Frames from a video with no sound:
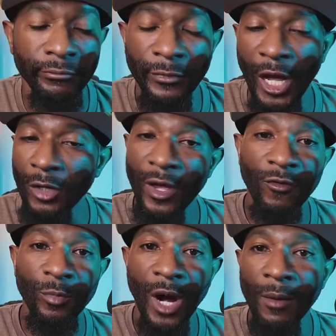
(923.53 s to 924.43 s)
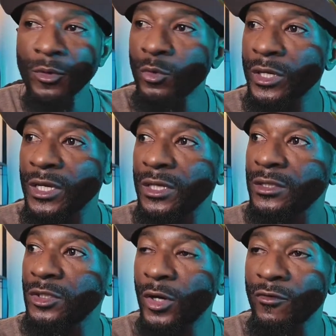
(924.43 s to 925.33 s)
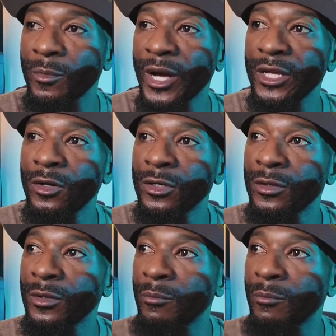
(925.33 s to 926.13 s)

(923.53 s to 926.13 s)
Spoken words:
I don't have a problem with it. Everybody gonna